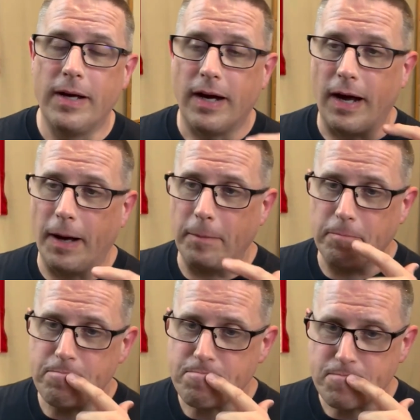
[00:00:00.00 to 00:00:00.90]

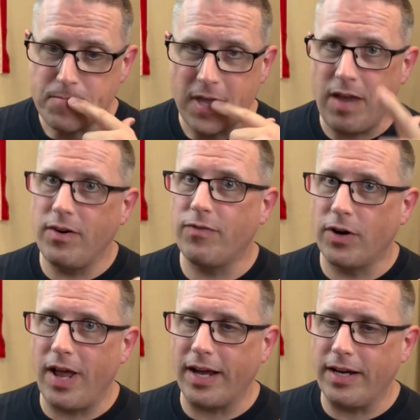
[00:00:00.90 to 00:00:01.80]
Um, even if they're
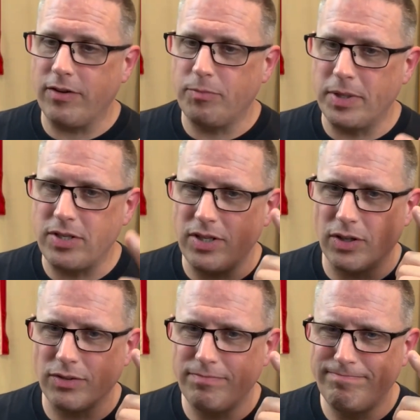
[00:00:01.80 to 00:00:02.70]
negative, but
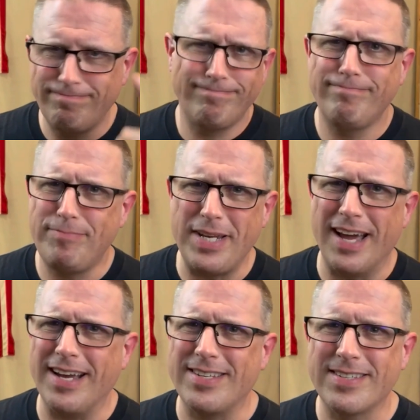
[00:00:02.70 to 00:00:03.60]
still be
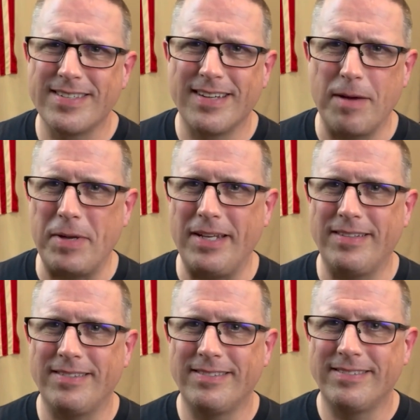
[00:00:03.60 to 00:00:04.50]
nice. I
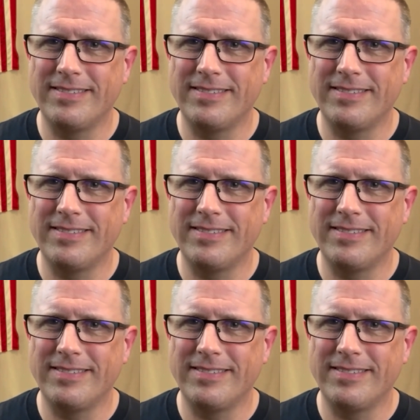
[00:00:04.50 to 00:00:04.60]
mean,